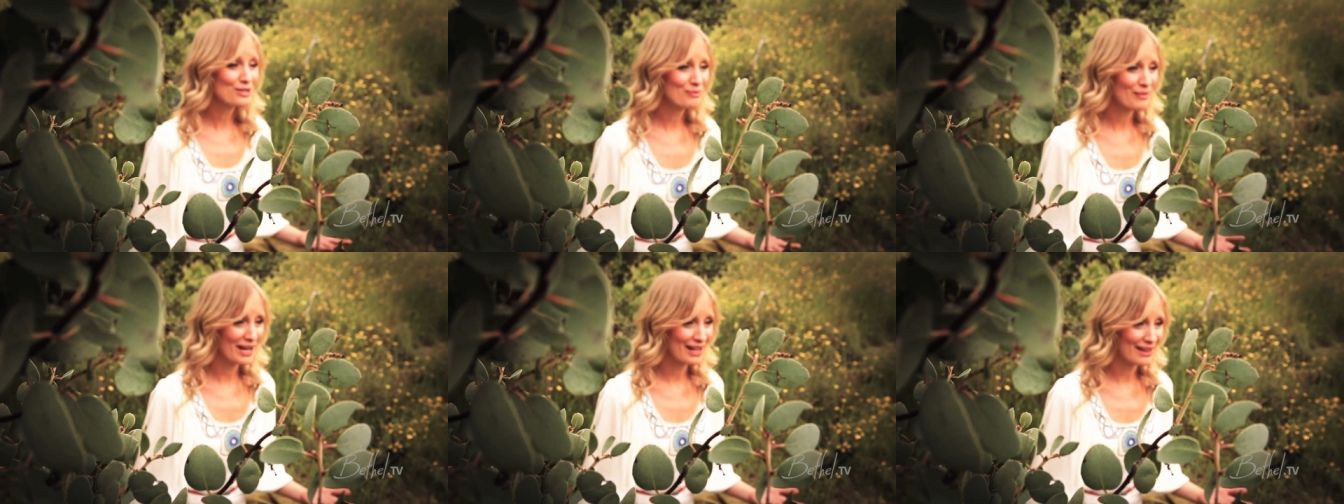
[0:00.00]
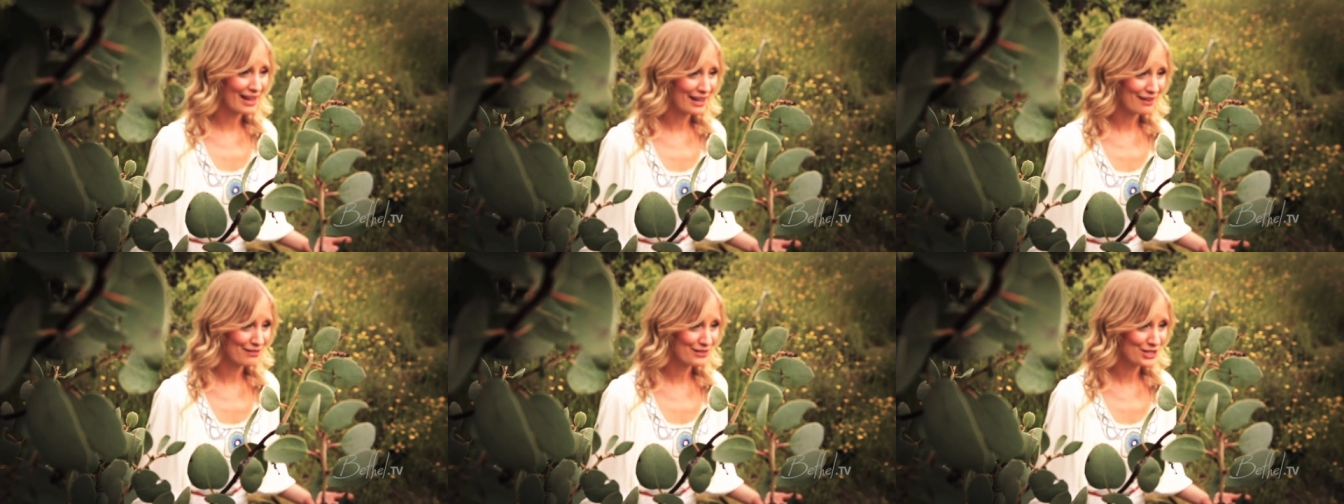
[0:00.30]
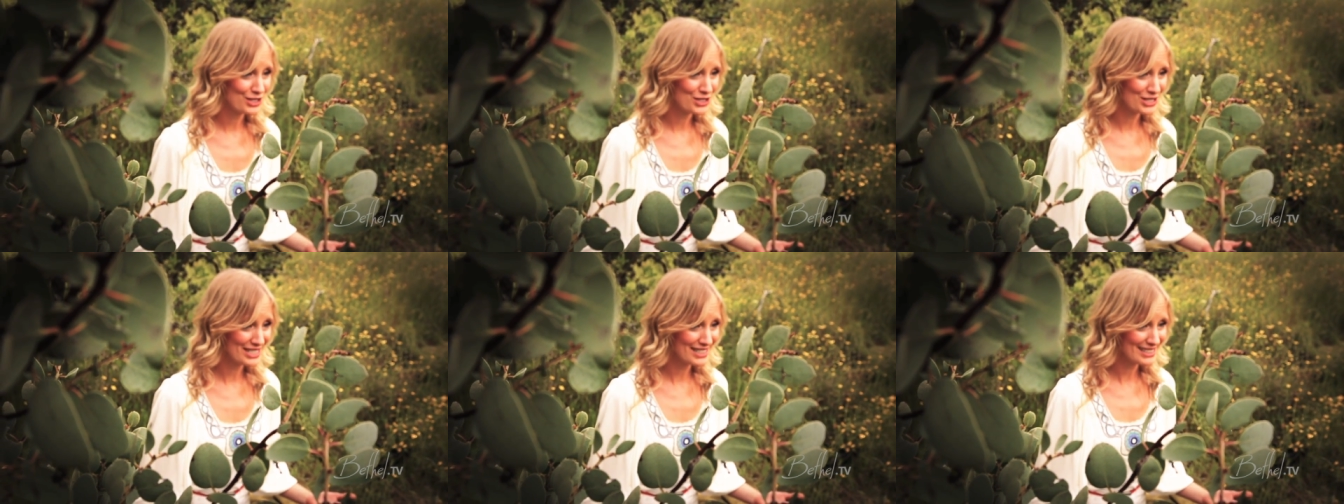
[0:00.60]
my life to
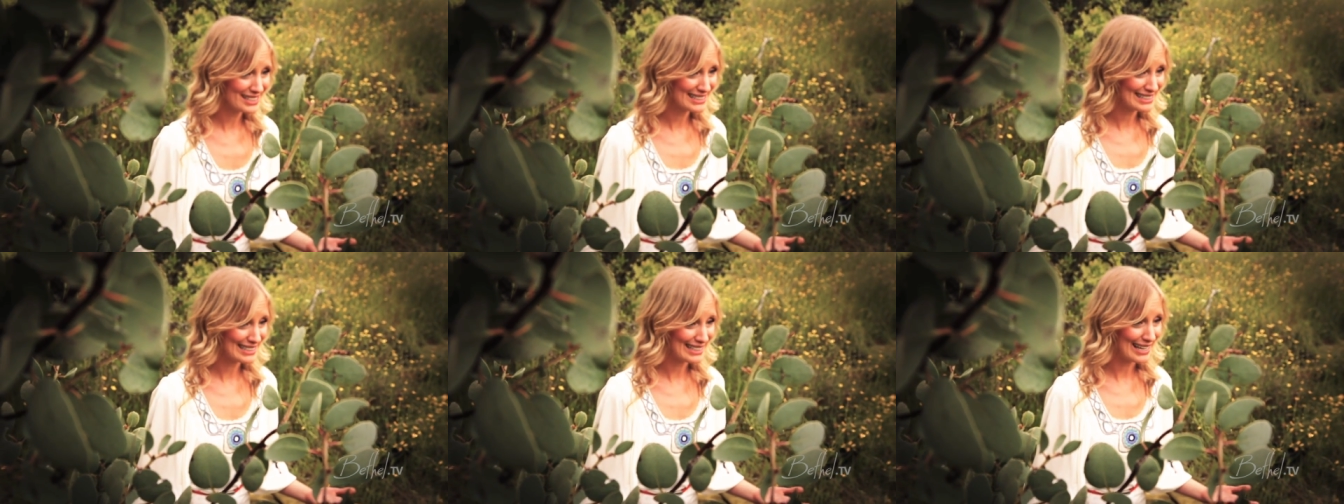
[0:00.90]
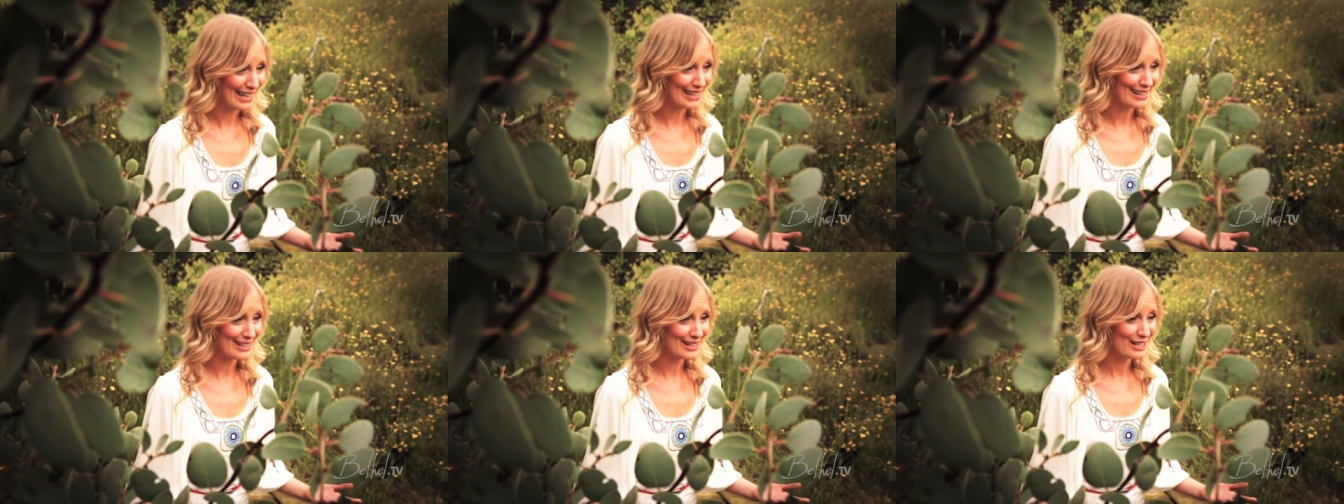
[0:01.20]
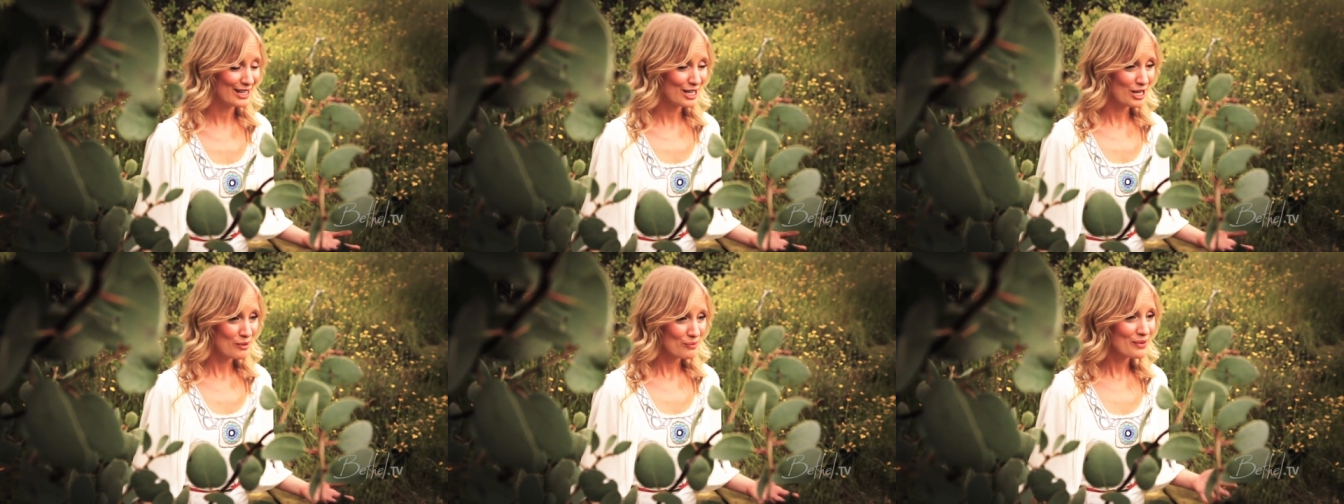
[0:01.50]
Jesus again,
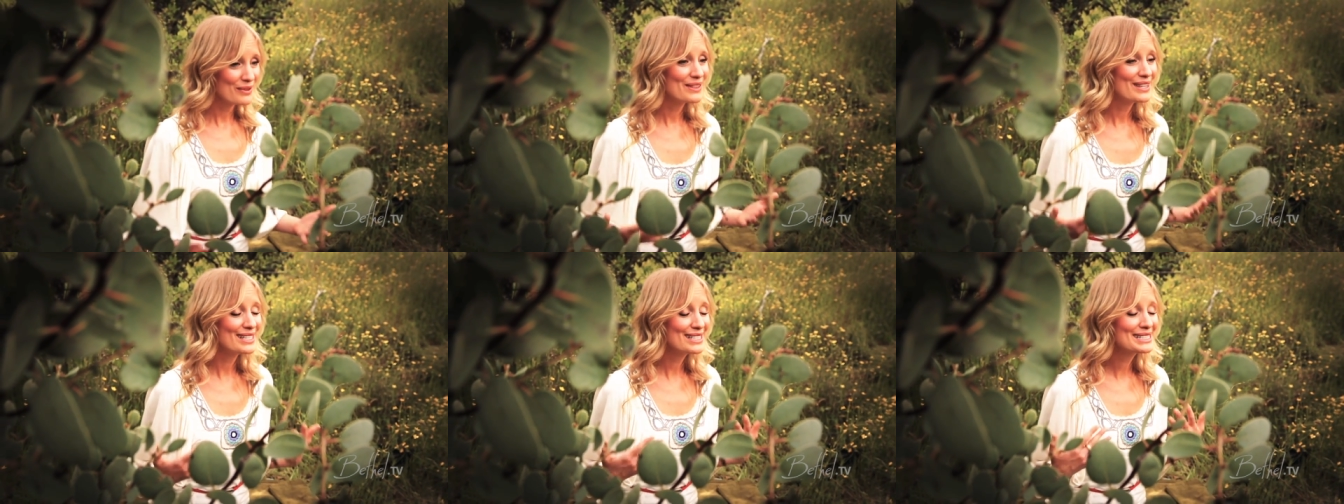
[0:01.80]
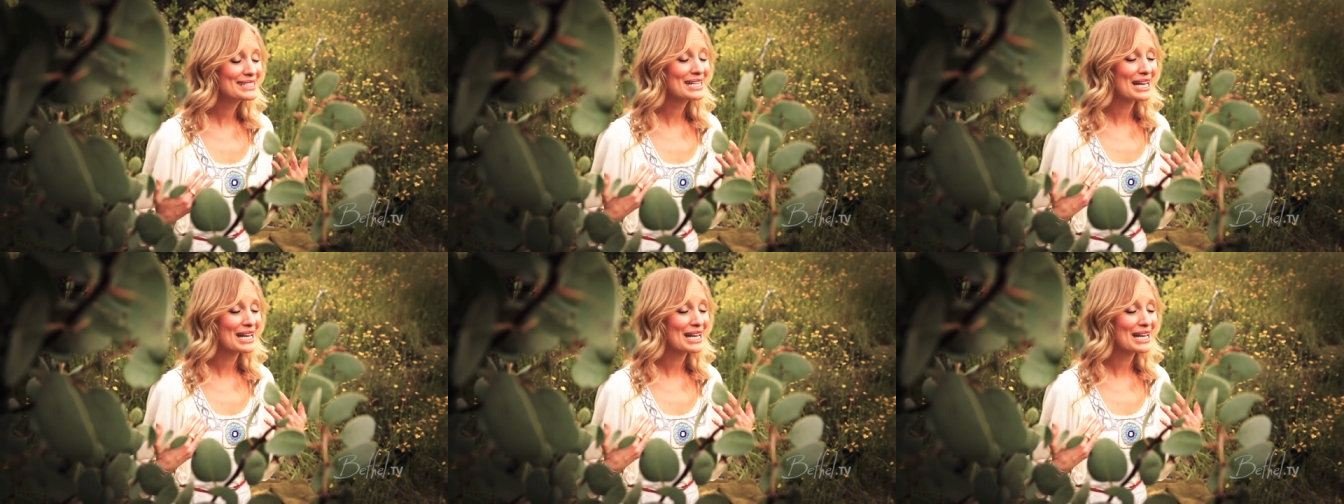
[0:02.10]
but this